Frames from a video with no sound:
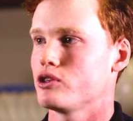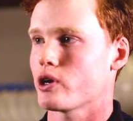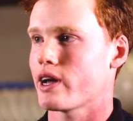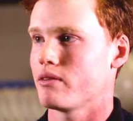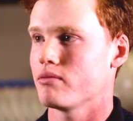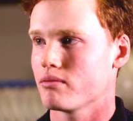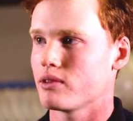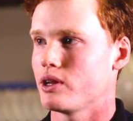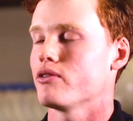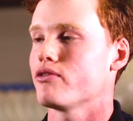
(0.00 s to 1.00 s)
try and,
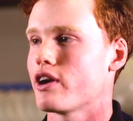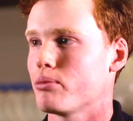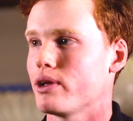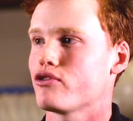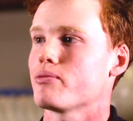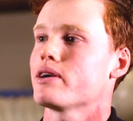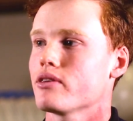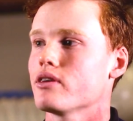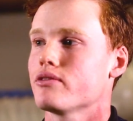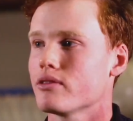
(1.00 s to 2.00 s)
you know, find a place for
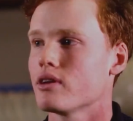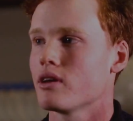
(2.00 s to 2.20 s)
myself.